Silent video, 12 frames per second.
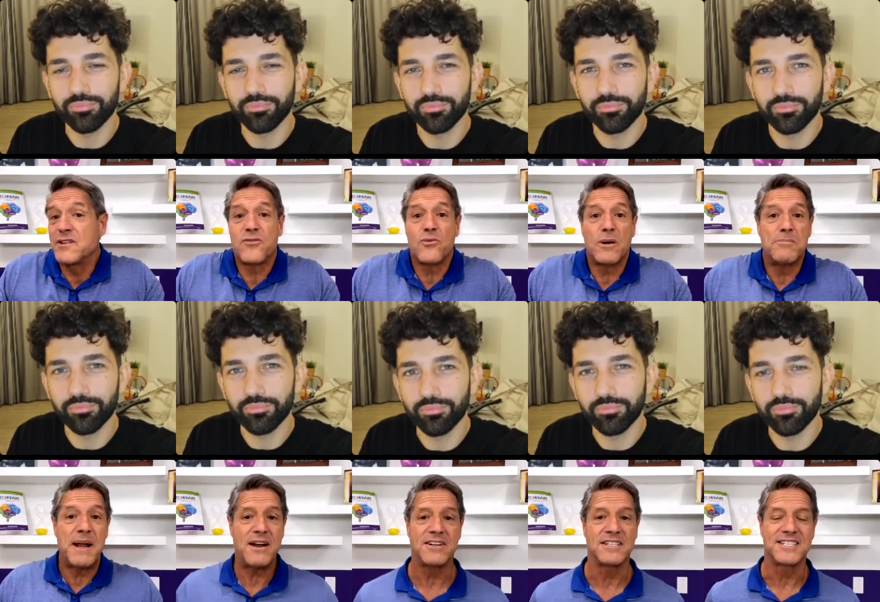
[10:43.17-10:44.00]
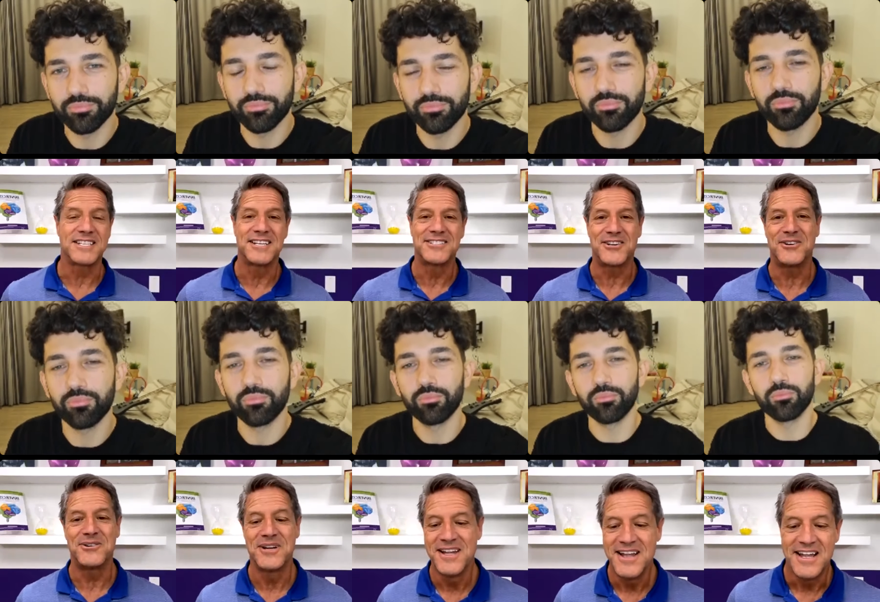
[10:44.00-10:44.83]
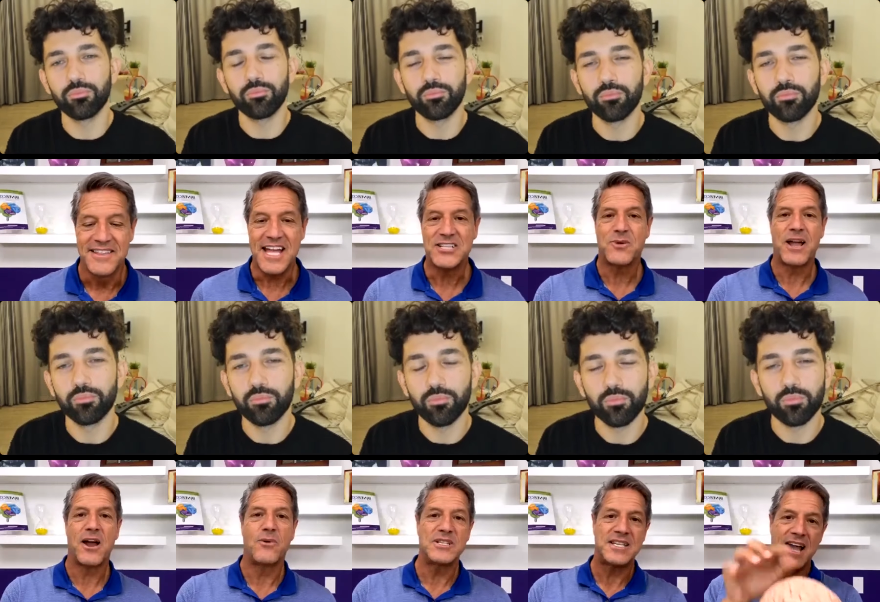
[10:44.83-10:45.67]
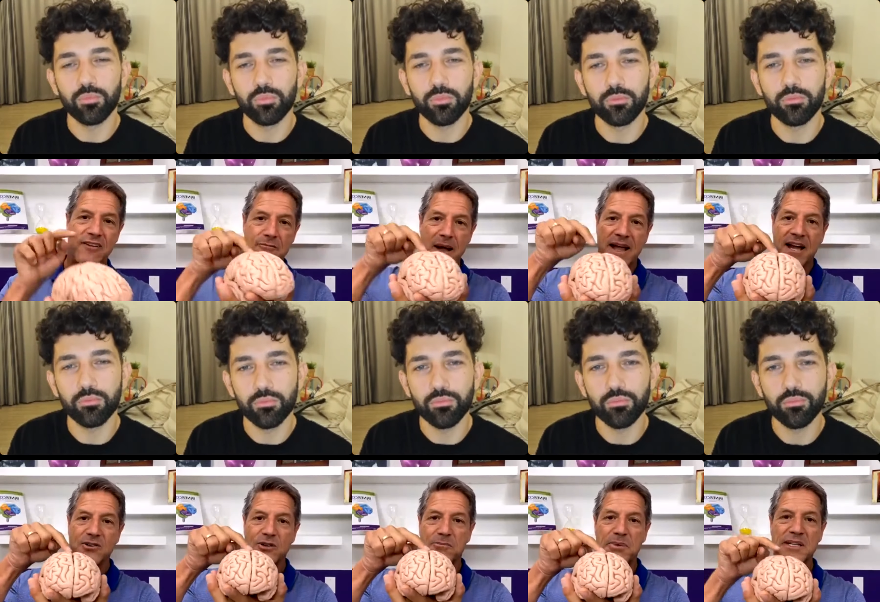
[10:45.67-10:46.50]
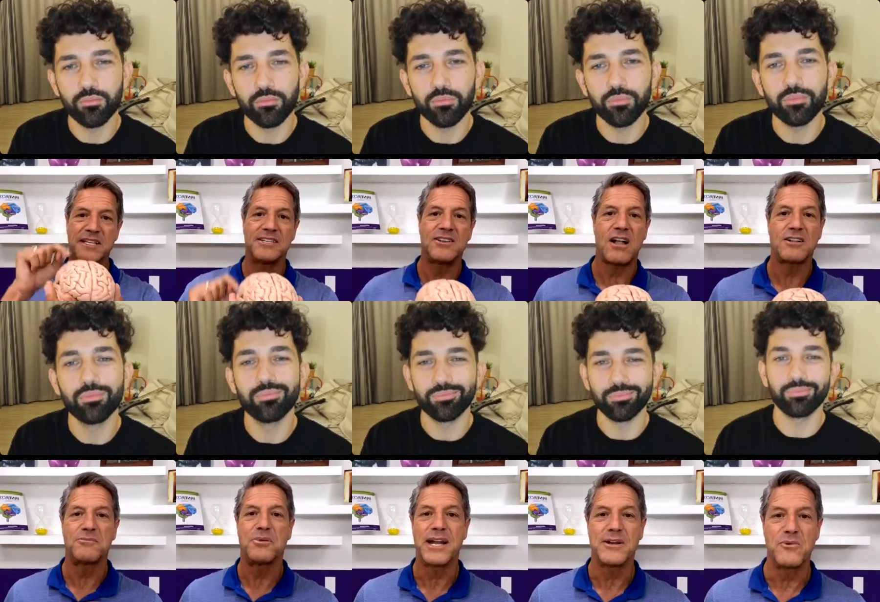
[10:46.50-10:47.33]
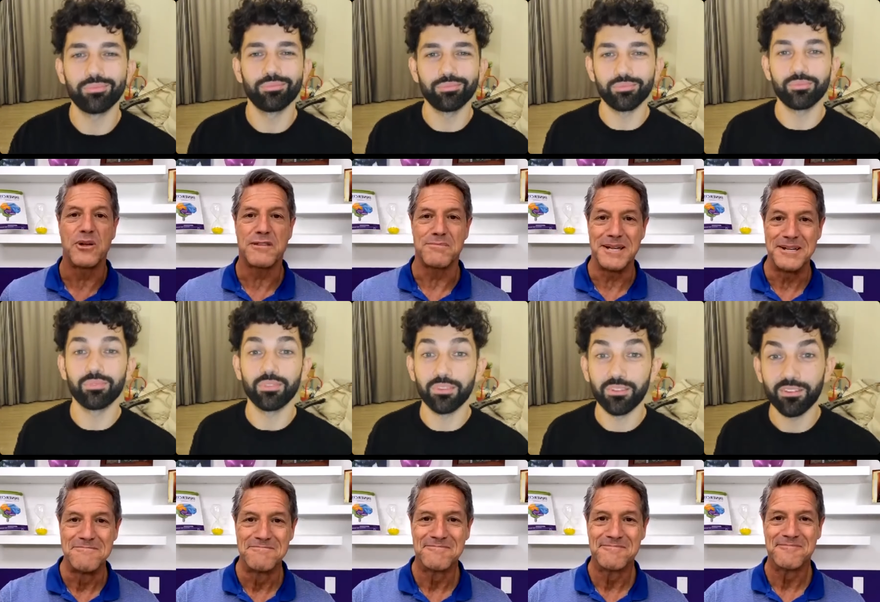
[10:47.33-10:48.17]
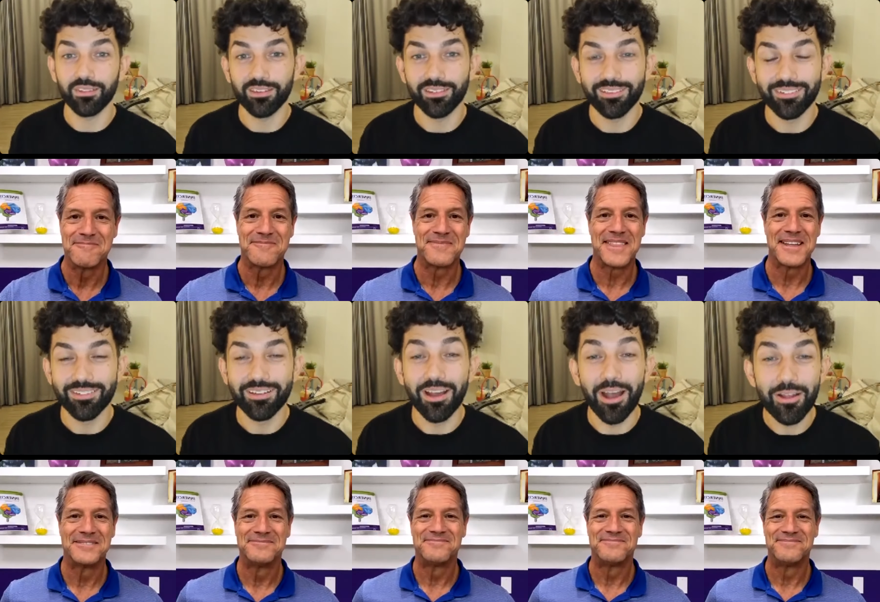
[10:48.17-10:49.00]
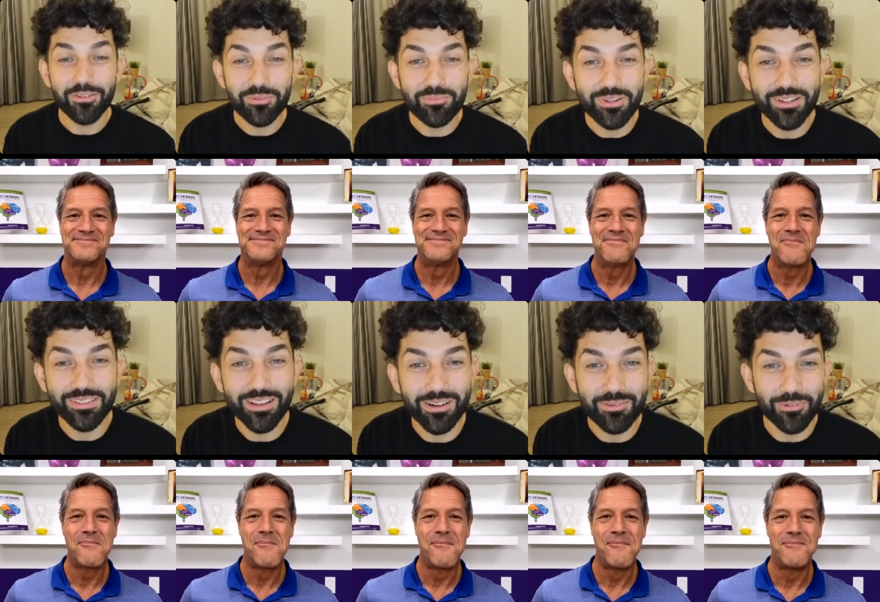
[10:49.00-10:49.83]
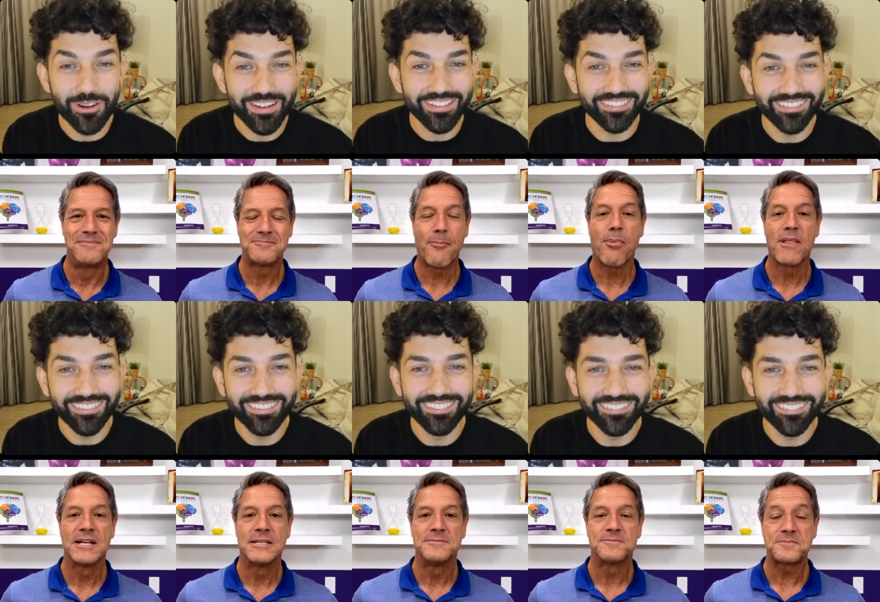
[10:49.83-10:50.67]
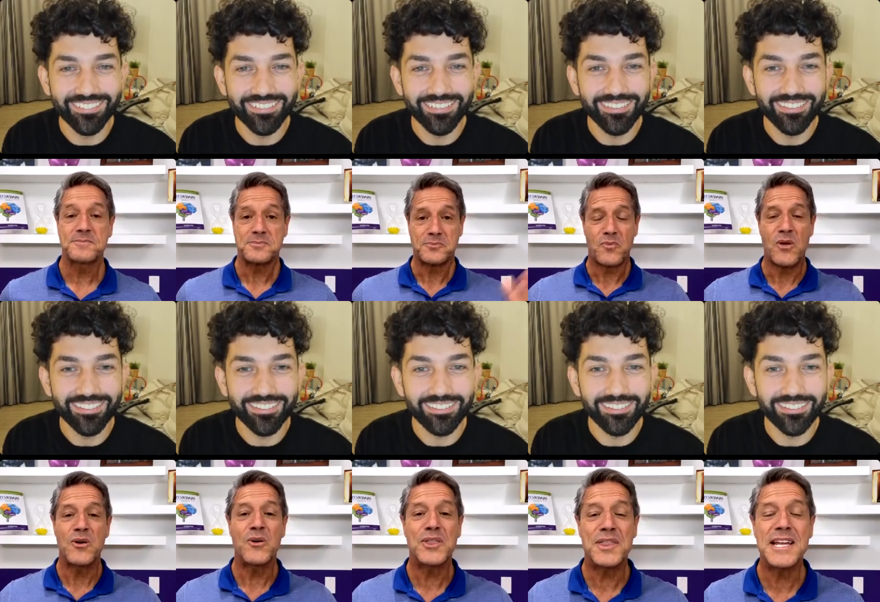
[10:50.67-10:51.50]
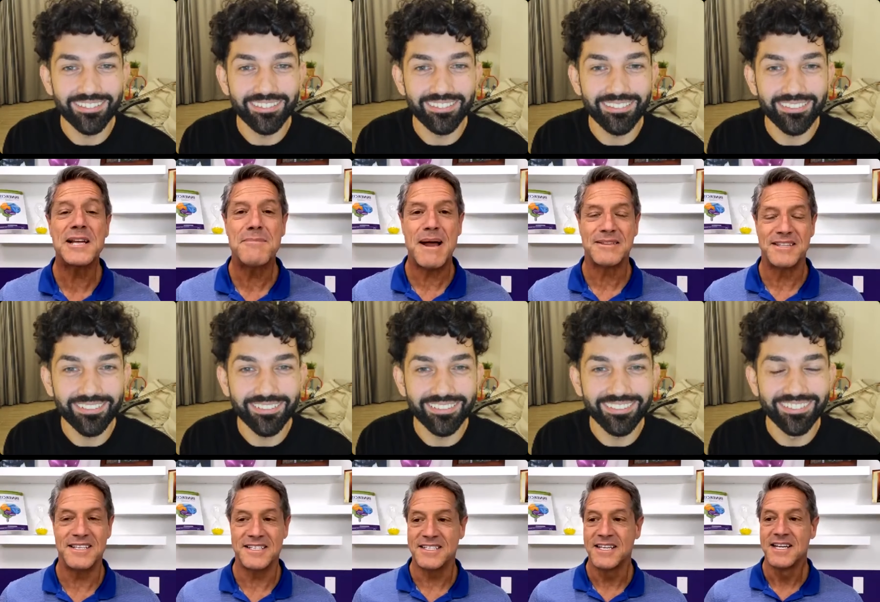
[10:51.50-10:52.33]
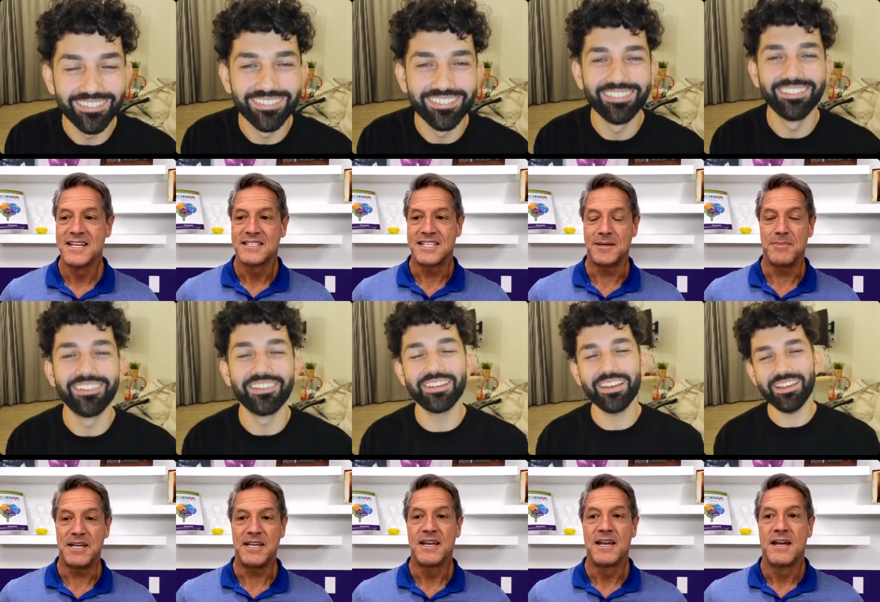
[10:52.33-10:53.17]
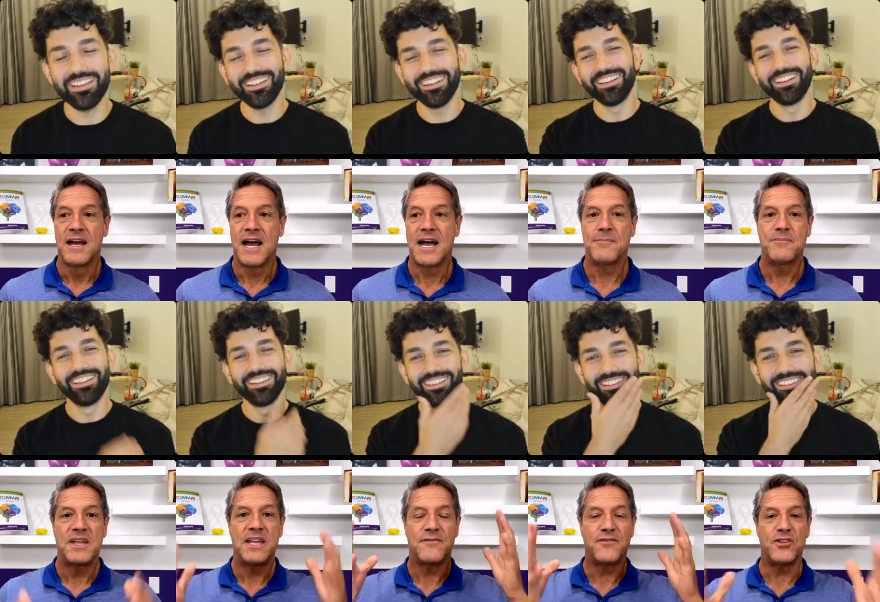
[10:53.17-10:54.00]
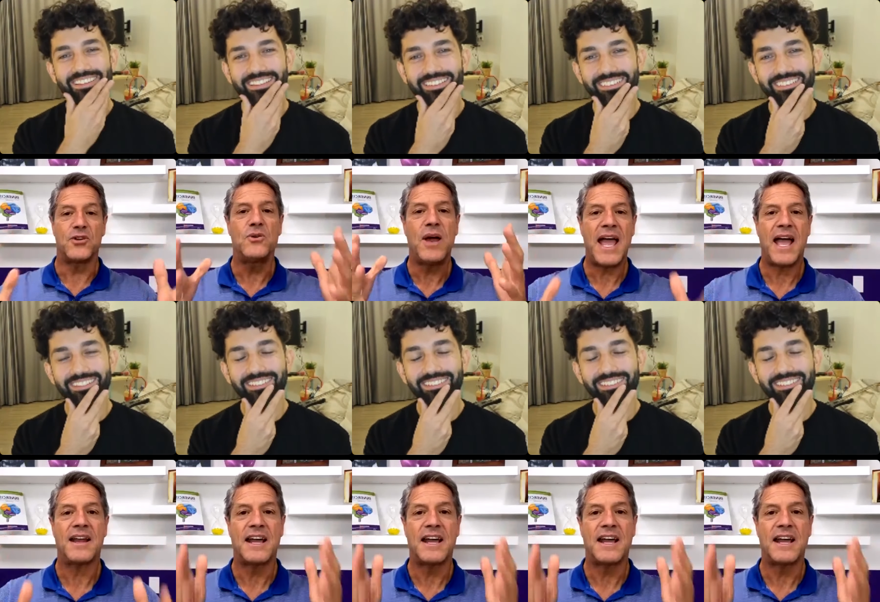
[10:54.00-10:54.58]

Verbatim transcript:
Speaker 1: through our parents. So that's why I always have my hundred billion dollar brain with me.
Speaker 2: Hundred billion dollar
Speaker 1: brain. Well, think about this, TB. Okay. Um, if you had a